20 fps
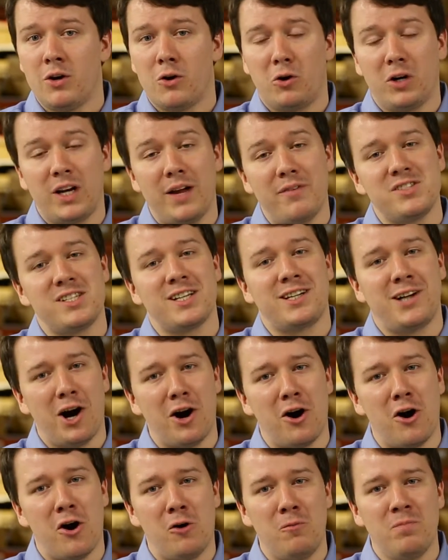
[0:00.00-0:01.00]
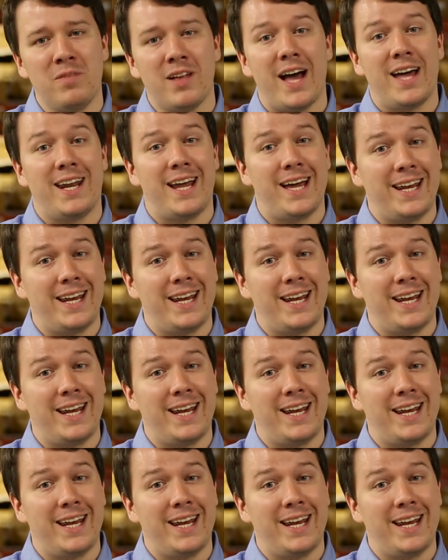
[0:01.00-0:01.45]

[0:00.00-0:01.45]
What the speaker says: Or give us a call at